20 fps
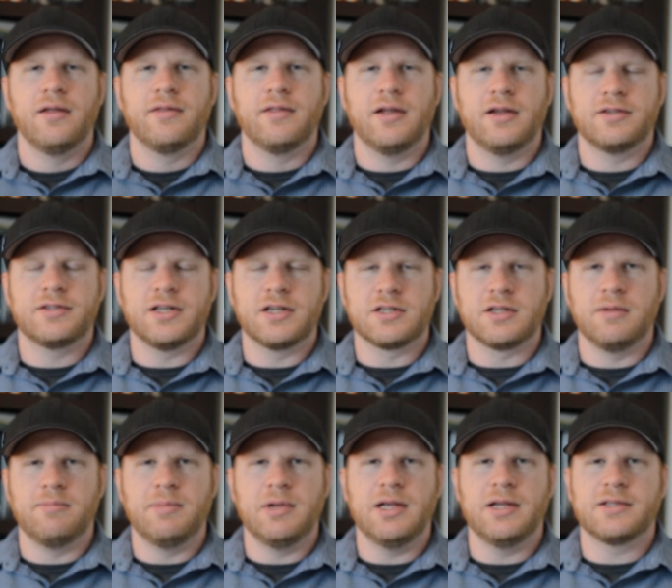They
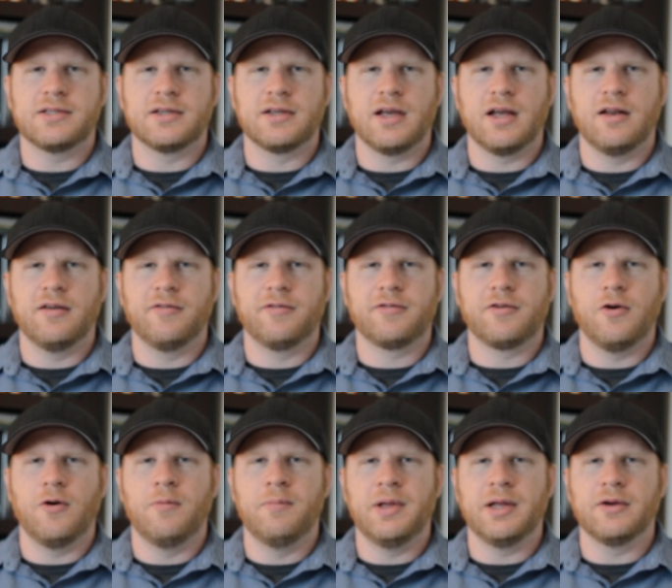essentially meet and kind of
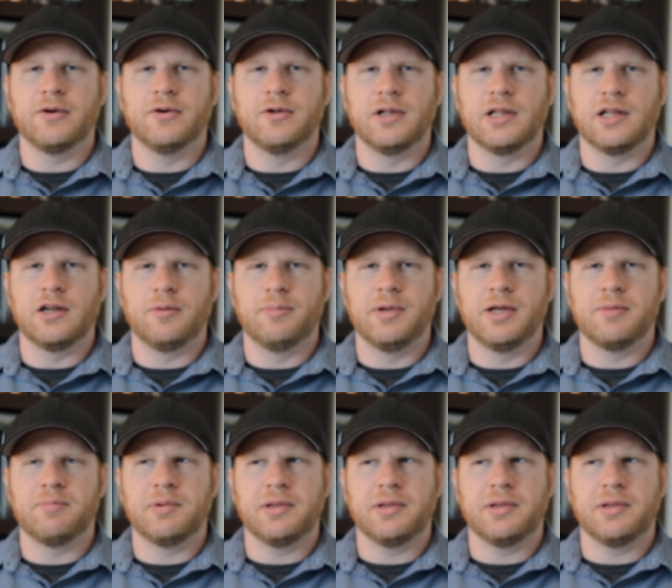commingle a little bit,